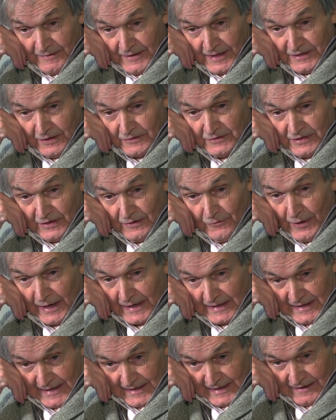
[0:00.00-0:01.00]
They don't
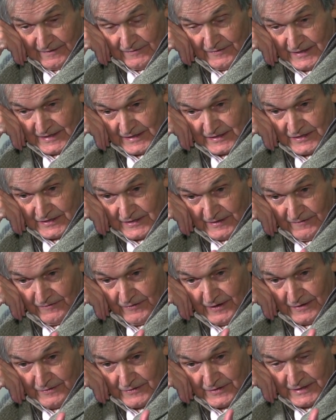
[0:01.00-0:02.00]
directly give this because the
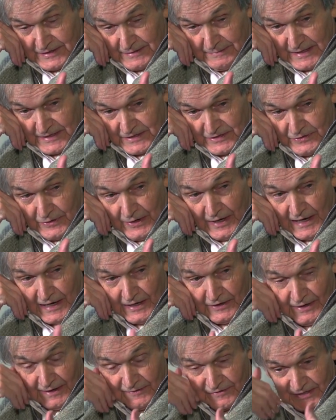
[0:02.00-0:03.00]
frequency is much too
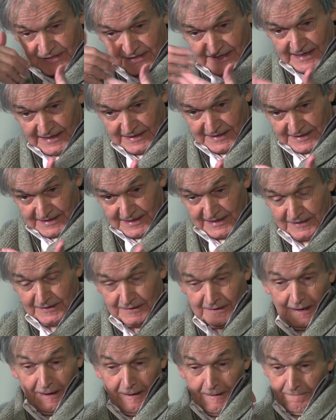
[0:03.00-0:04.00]
high. You have to scale it
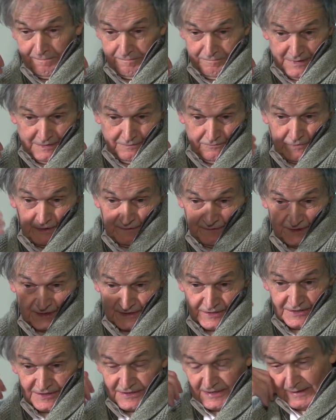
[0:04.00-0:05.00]
down. But roughly
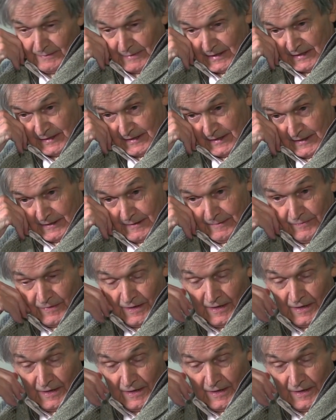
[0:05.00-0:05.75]
it's the same idea.